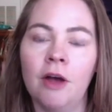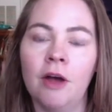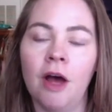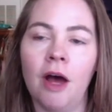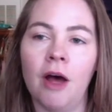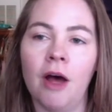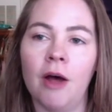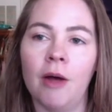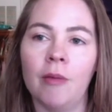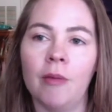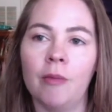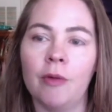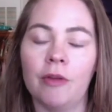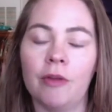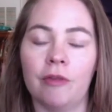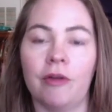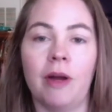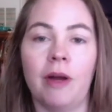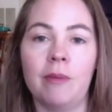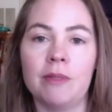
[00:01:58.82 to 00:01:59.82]
um, with
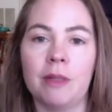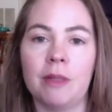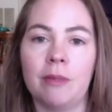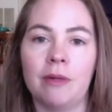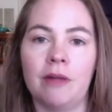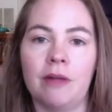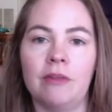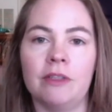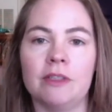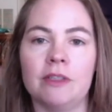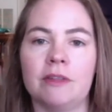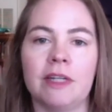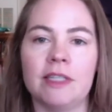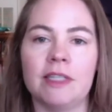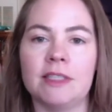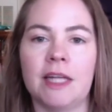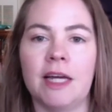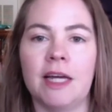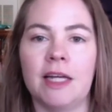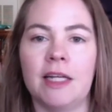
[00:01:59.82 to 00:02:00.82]
ramped up levels of
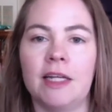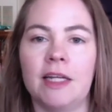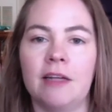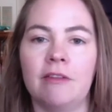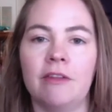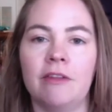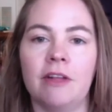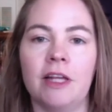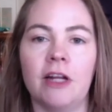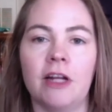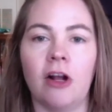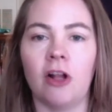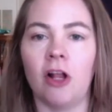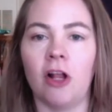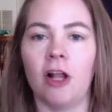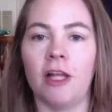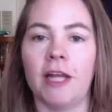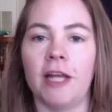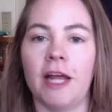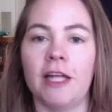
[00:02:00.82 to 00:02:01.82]
anxiety and feeling all
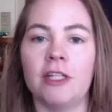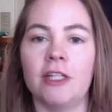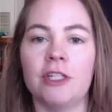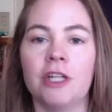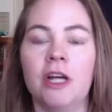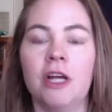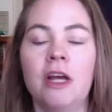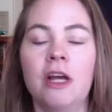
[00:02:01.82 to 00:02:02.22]
on edge.